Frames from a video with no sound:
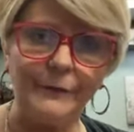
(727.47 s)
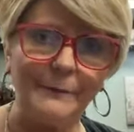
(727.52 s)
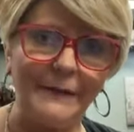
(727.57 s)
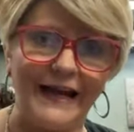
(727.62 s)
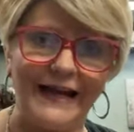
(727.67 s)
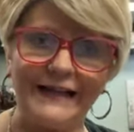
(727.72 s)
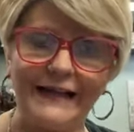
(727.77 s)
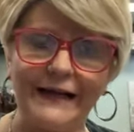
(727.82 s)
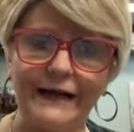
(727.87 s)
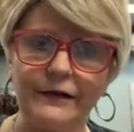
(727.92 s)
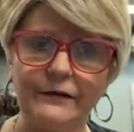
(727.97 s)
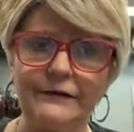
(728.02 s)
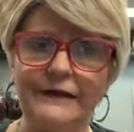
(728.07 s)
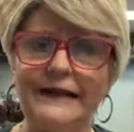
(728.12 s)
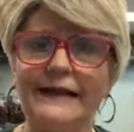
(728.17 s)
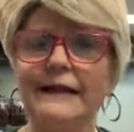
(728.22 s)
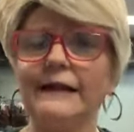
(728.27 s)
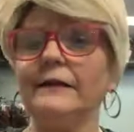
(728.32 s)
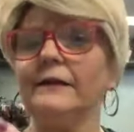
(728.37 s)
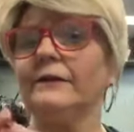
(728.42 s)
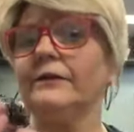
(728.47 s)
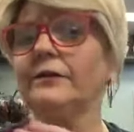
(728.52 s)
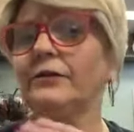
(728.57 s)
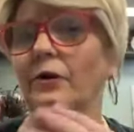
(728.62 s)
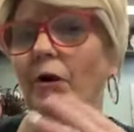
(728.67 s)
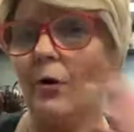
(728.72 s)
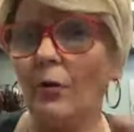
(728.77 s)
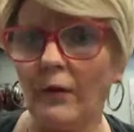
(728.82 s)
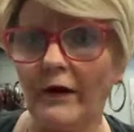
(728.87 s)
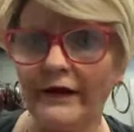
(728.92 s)
bad hair day,
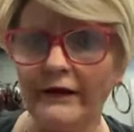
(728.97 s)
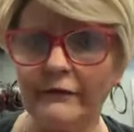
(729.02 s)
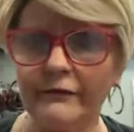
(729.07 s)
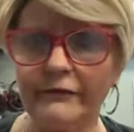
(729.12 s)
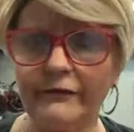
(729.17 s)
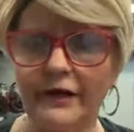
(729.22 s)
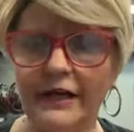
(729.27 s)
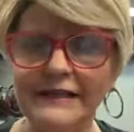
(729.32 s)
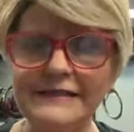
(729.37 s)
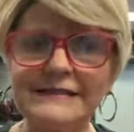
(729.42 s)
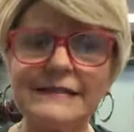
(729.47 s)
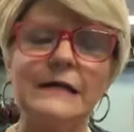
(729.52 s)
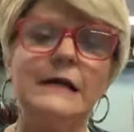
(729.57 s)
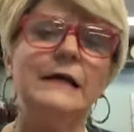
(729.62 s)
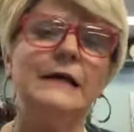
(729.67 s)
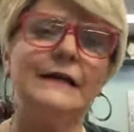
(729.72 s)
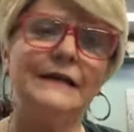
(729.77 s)
don't want to fuss,